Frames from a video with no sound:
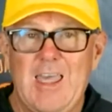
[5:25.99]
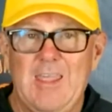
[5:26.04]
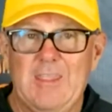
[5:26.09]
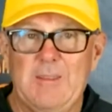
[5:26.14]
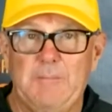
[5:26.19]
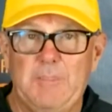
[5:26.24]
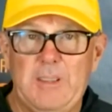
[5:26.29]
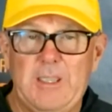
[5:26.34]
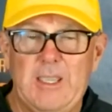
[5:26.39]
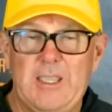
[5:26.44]

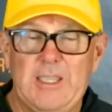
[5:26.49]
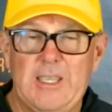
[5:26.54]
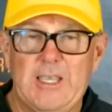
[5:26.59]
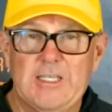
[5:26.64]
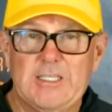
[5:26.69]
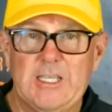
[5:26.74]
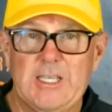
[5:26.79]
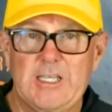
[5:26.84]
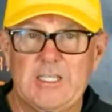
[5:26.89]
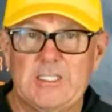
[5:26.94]
the
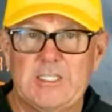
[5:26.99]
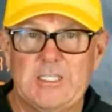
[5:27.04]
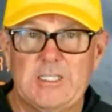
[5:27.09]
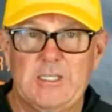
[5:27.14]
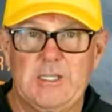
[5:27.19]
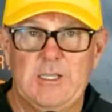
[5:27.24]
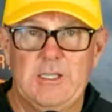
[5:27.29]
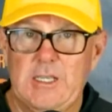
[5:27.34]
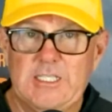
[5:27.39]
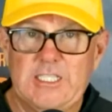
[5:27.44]
BASS
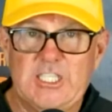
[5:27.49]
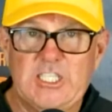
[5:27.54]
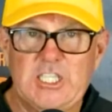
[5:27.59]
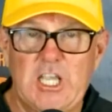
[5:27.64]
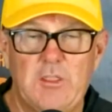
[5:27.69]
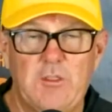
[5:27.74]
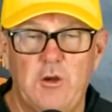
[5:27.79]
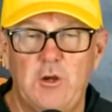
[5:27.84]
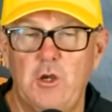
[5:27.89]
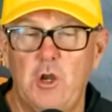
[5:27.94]

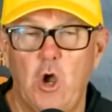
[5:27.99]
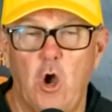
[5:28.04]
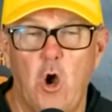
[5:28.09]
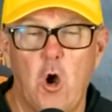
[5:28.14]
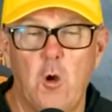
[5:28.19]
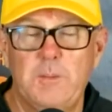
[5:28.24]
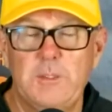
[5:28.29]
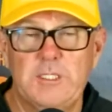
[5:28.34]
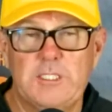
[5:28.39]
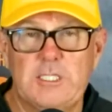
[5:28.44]
Southern
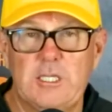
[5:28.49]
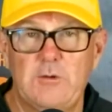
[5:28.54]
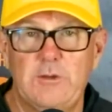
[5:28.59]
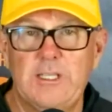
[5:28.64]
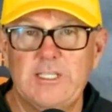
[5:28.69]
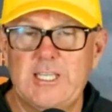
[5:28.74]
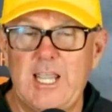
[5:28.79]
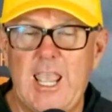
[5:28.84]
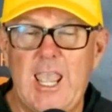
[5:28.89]
Open Series,